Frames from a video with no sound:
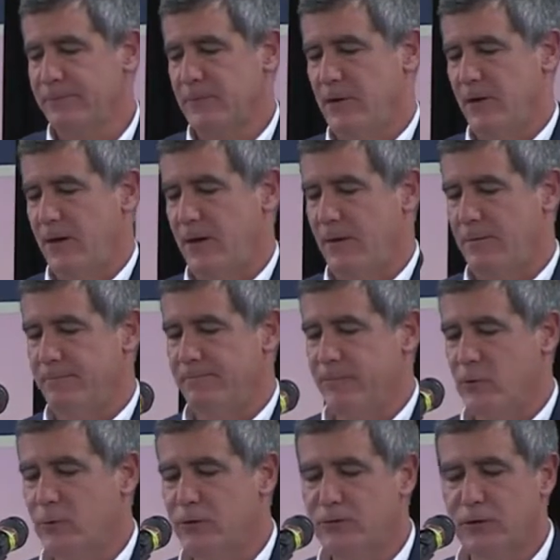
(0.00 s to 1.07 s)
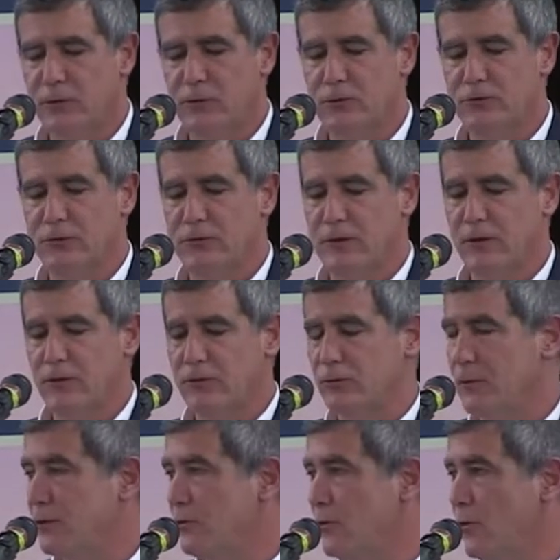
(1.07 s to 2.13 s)
um, the risk that Christian thinkers
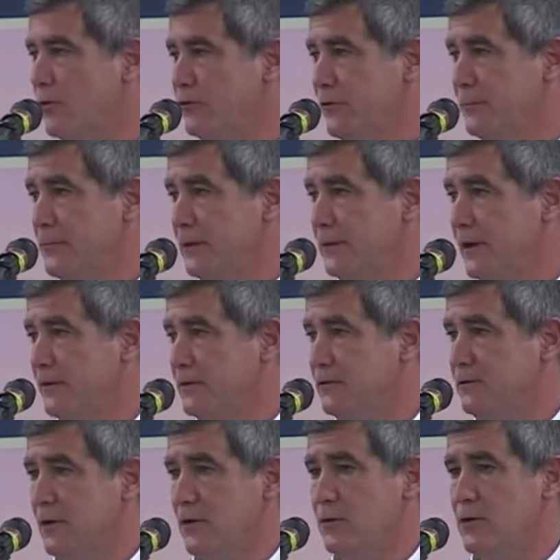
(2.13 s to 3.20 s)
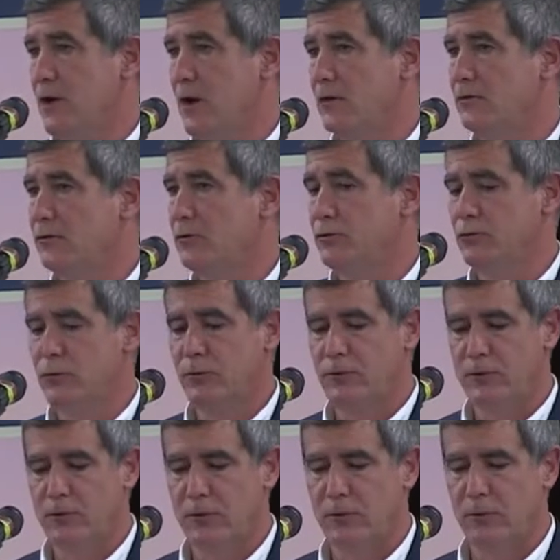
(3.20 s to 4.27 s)
would endorse something like this heterodox two-truth
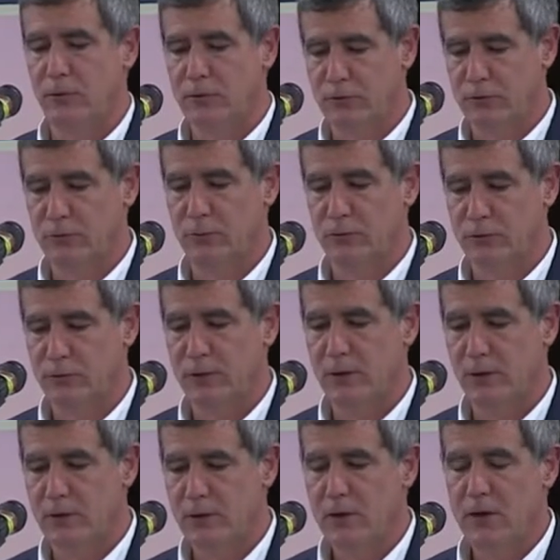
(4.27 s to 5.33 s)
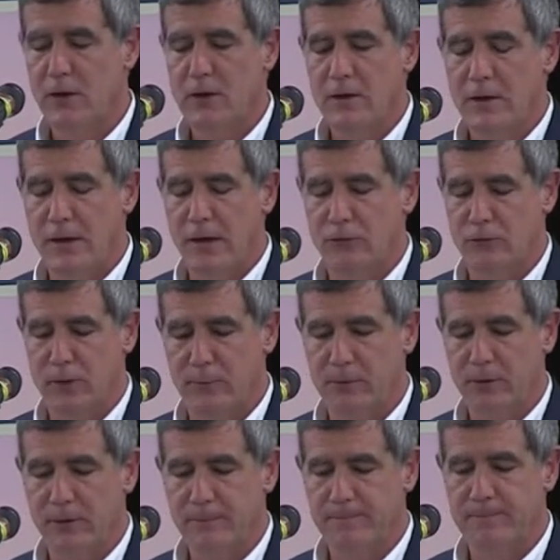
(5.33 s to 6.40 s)
theory was, was real and
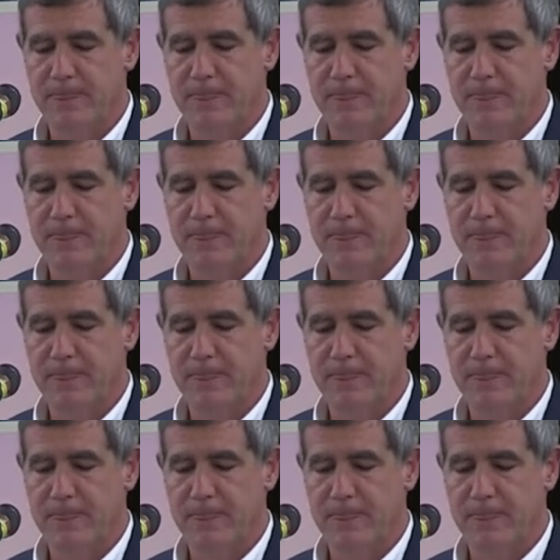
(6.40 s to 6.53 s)
troubling.